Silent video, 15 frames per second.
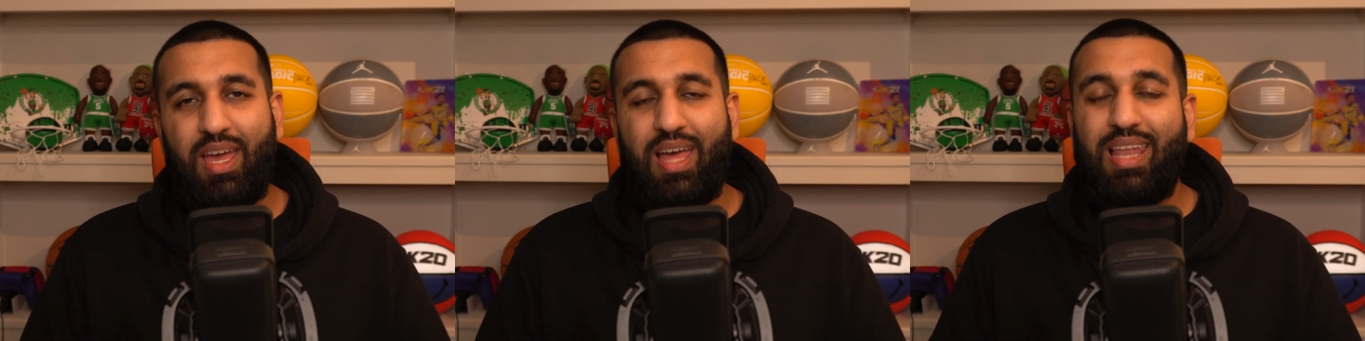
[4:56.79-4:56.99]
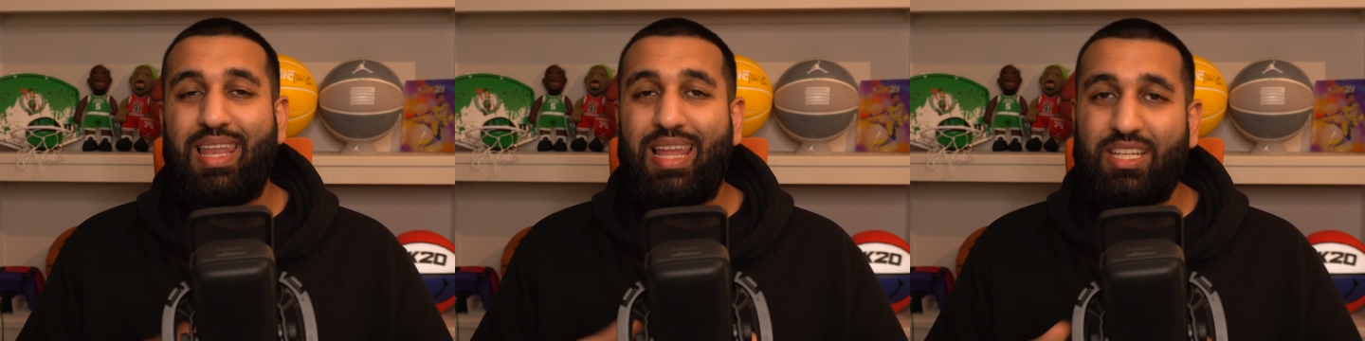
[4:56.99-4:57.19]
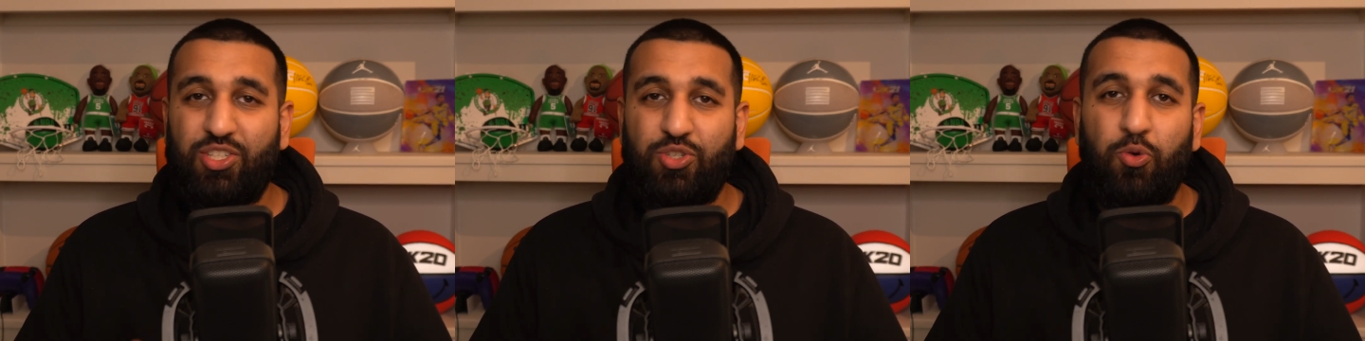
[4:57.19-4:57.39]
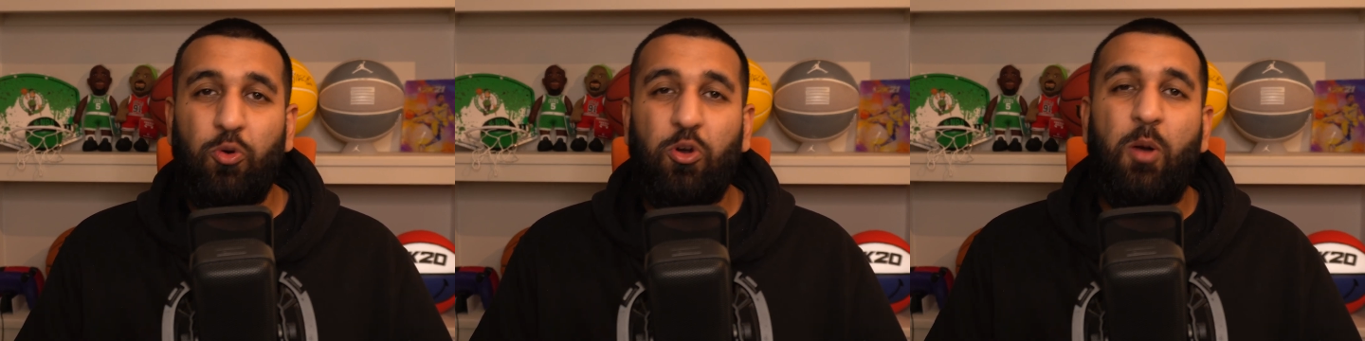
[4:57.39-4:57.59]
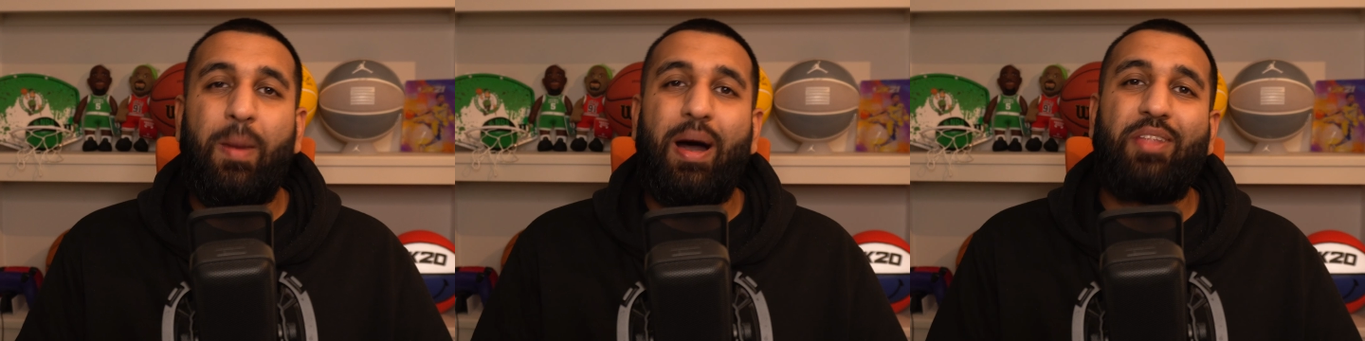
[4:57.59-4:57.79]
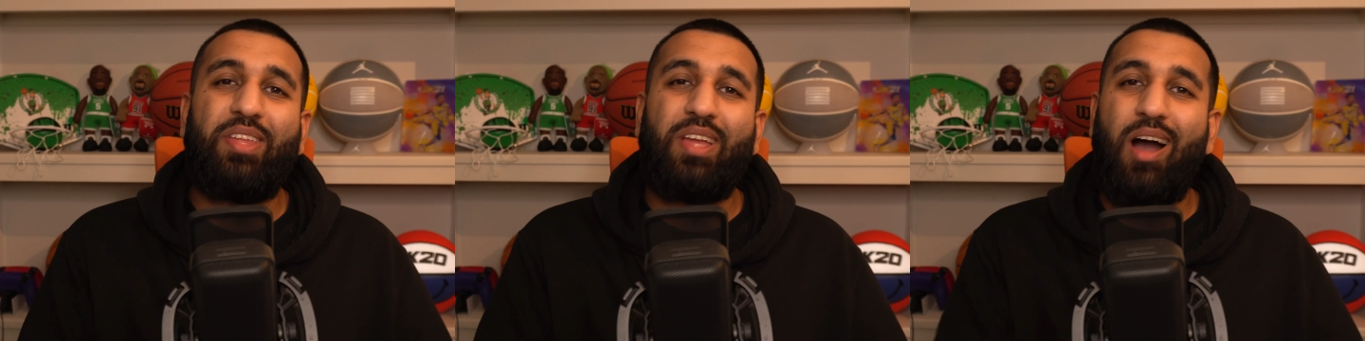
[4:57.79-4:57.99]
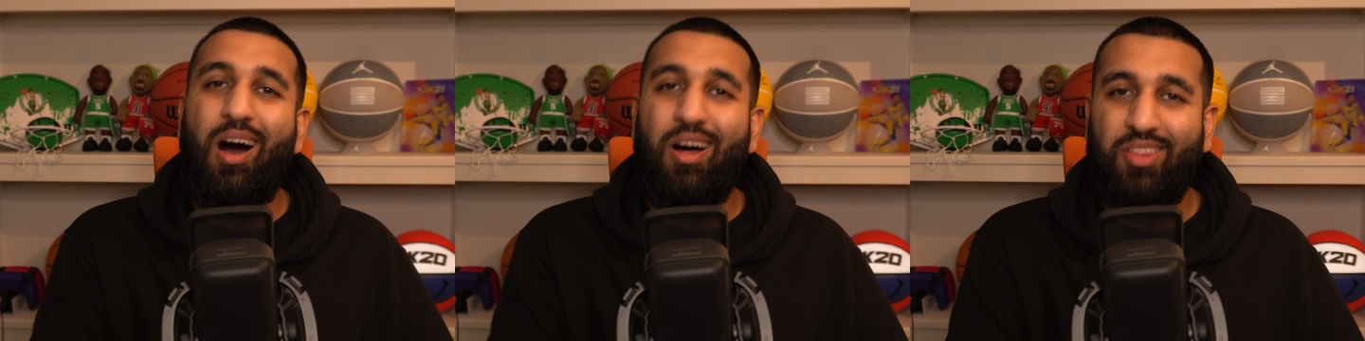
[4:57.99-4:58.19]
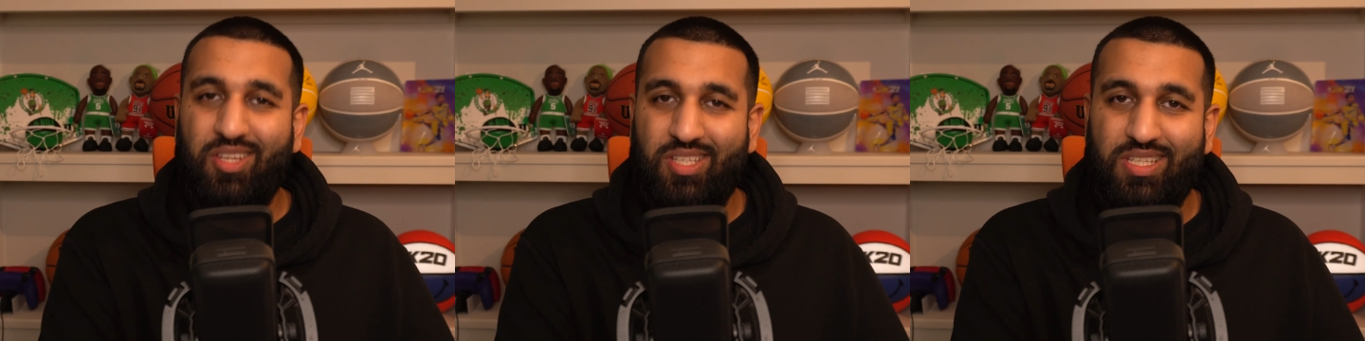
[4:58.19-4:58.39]
Let's talk about the
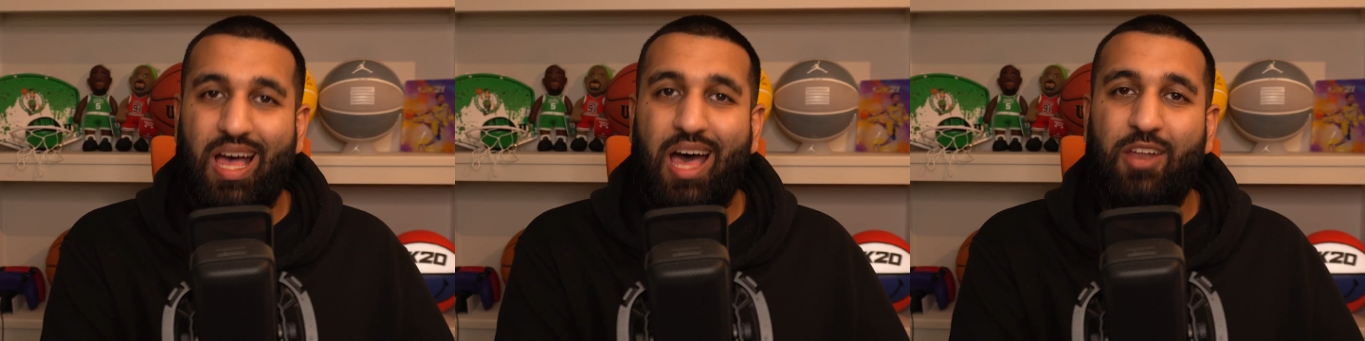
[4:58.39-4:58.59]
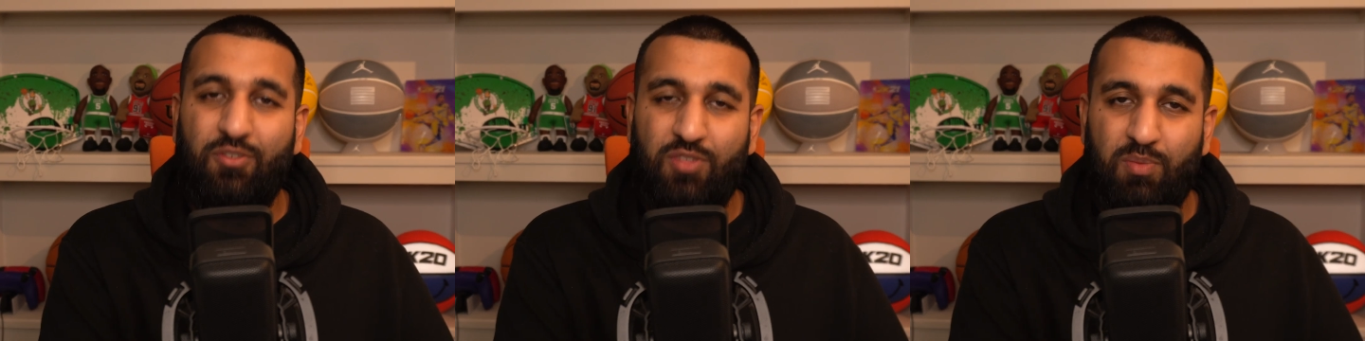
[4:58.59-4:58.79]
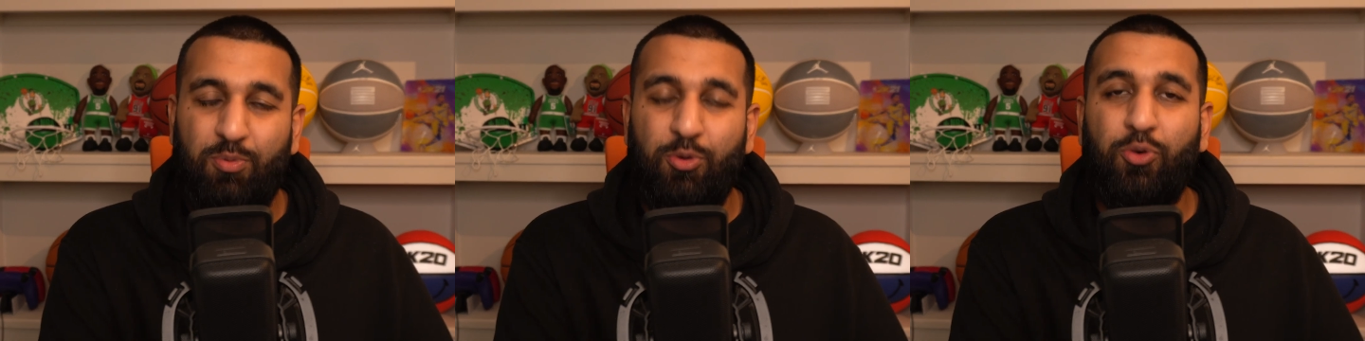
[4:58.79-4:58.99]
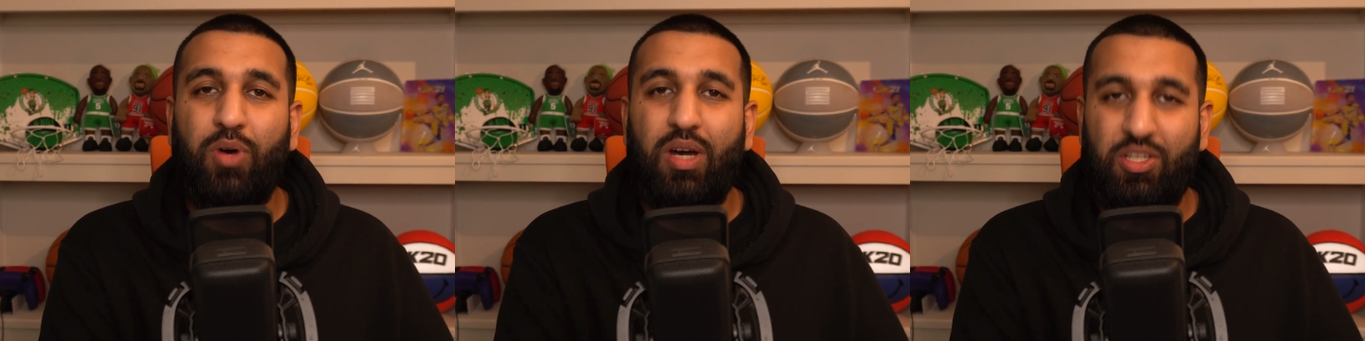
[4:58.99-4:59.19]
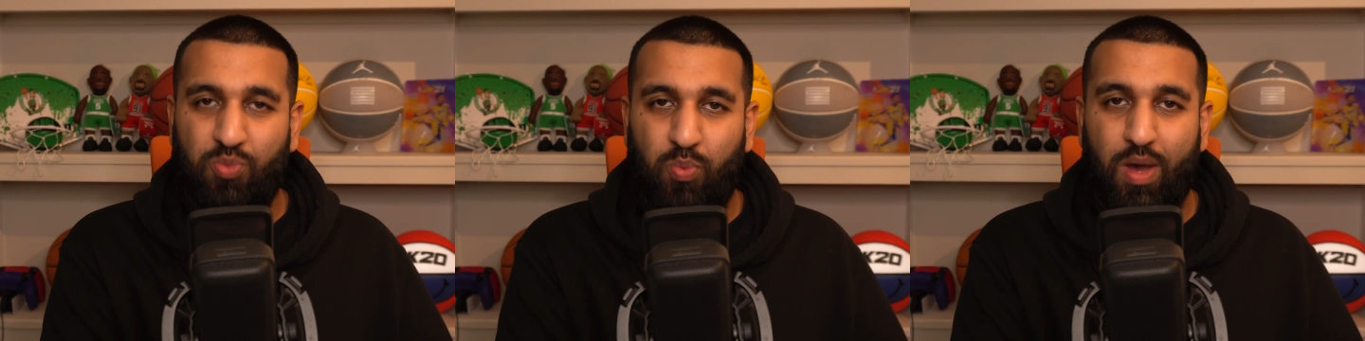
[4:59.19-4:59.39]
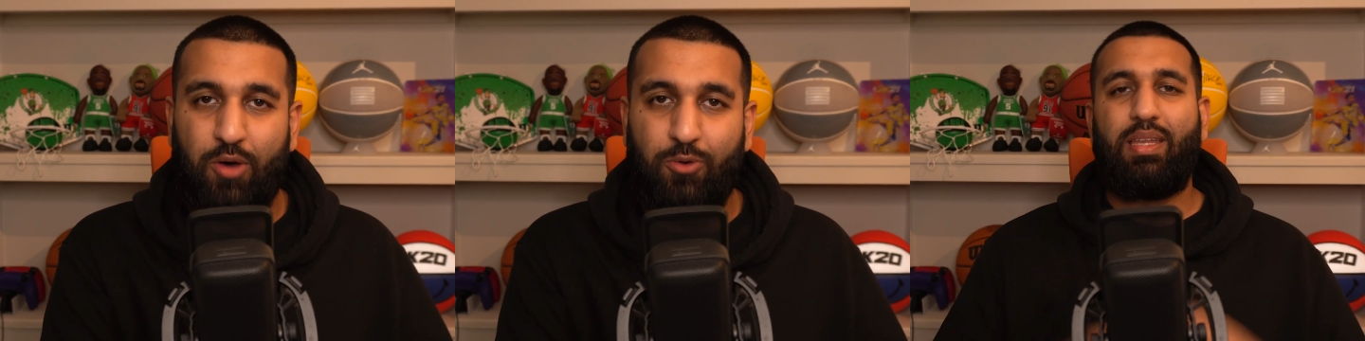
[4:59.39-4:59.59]
other side of the ball as well.